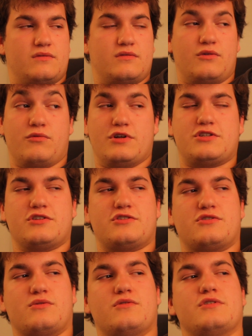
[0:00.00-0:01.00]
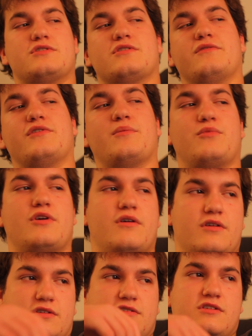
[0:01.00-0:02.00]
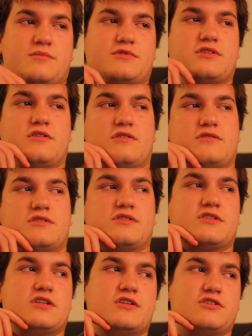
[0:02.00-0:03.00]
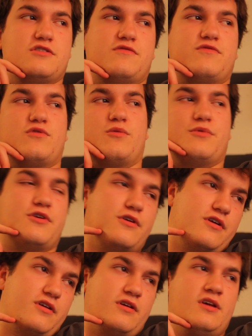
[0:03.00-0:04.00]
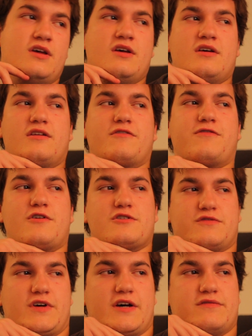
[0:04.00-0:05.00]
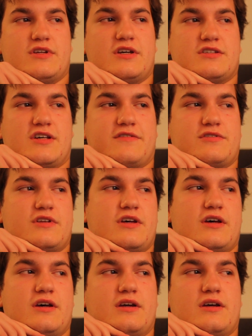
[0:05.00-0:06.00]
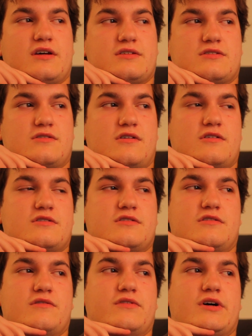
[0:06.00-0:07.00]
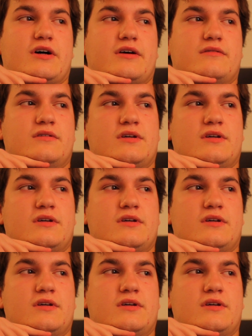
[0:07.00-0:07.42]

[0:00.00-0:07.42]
The richest source of embryonic stem cells is tissue formed during the first 5 days after the egg has started to divide.